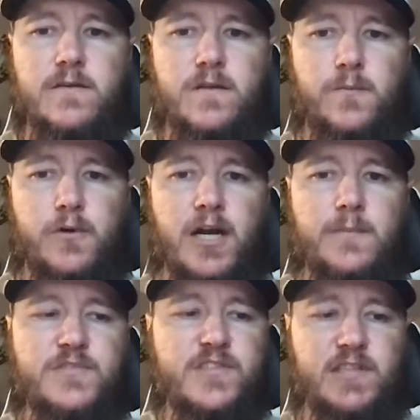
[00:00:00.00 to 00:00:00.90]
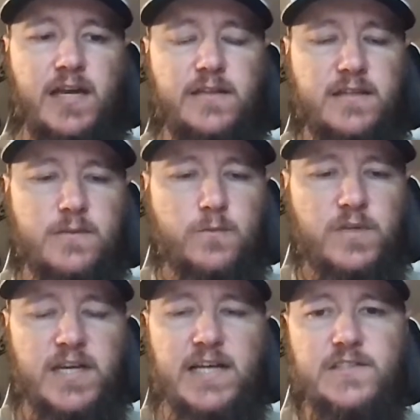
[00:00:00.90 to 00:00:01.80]
The props, and then
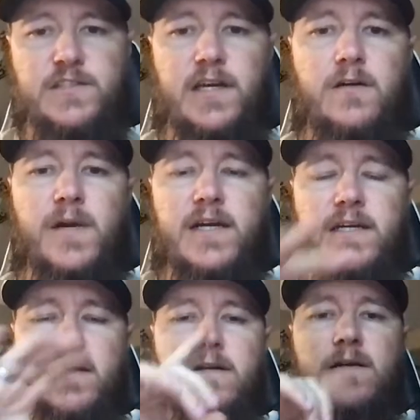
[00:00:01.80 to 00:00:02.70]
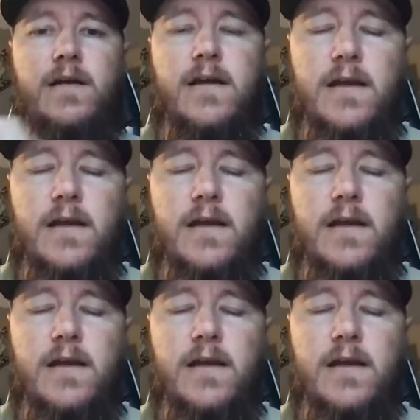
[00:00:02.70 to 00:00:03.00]
when it has a tail back here,